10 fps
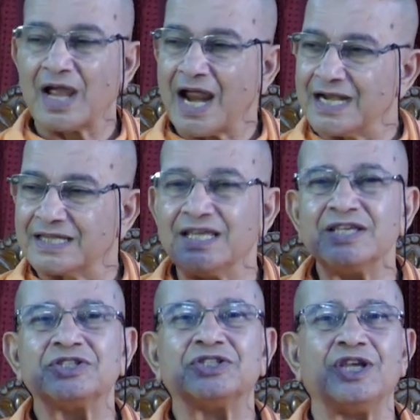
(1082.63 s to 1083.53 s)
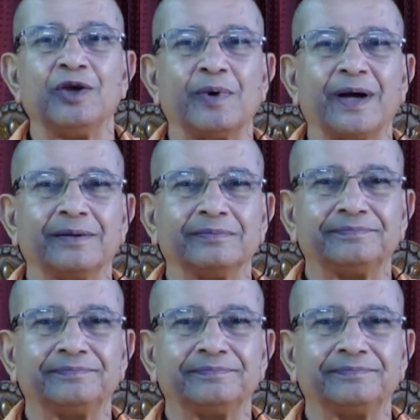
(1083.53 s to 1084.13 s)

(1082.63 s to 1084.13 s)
And this jiva,